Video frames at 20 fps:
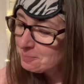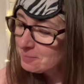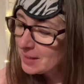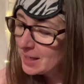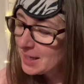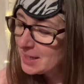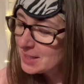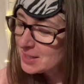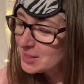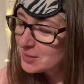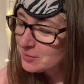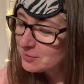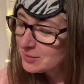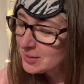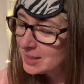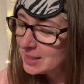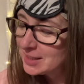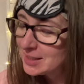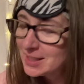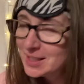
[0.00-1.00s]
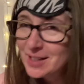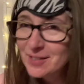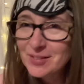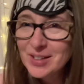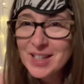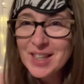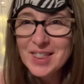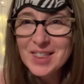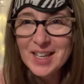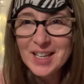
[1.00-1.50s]
at his feet,
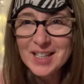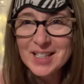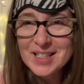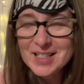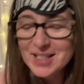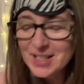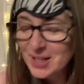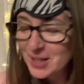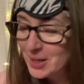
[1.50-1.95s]
giving thanks to